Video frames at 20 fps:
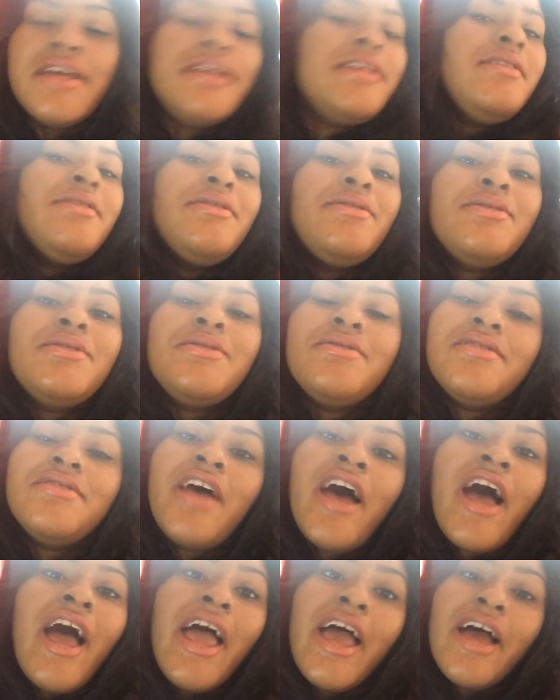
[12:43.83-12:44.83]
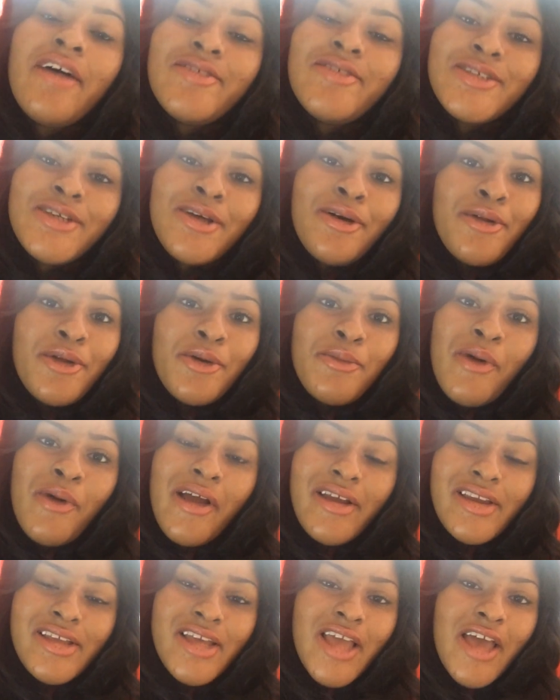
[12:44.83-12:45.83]
You do not have to go to a
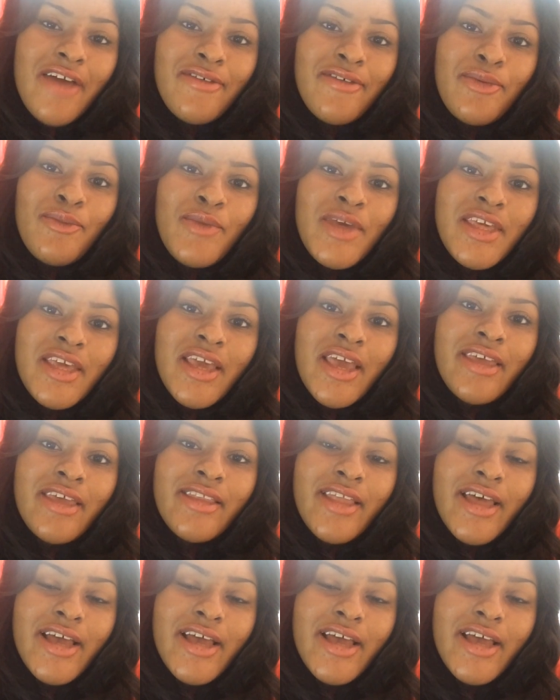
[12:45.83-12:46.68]
party every weekend.